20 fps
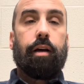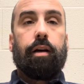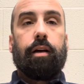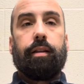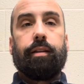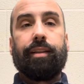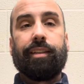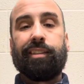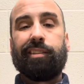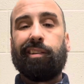
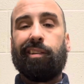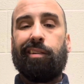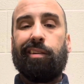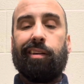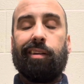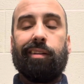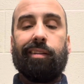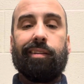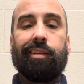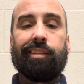
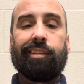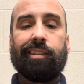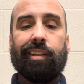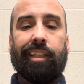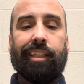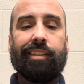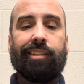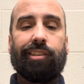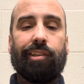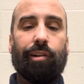This
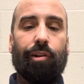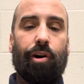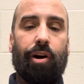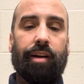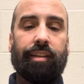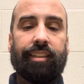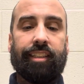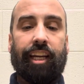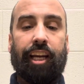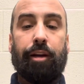leads to
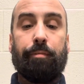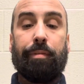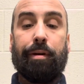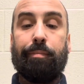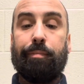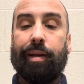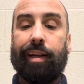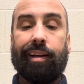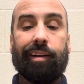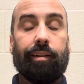laws that can be
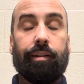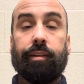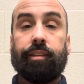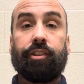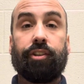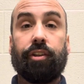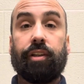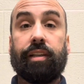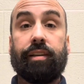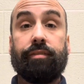meaningless
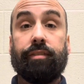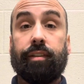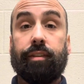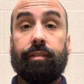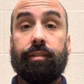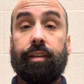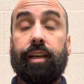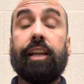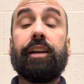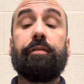or even
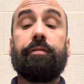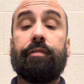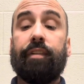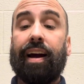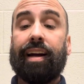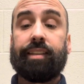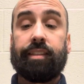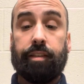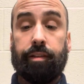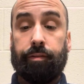
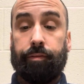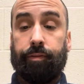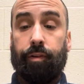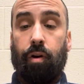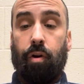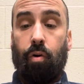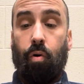ineffective,